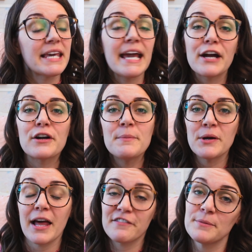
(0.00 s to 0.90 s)
care
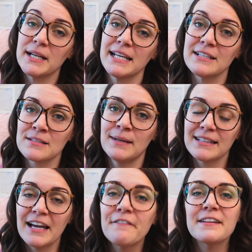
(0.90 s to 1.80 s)
about everybody else in my
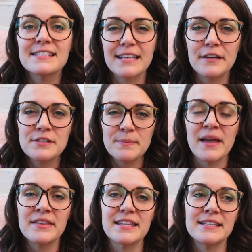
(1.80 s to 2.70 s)
life instead of
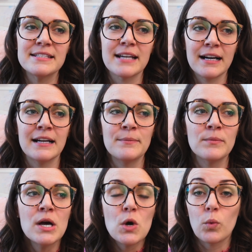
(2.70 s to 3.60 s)
spend the time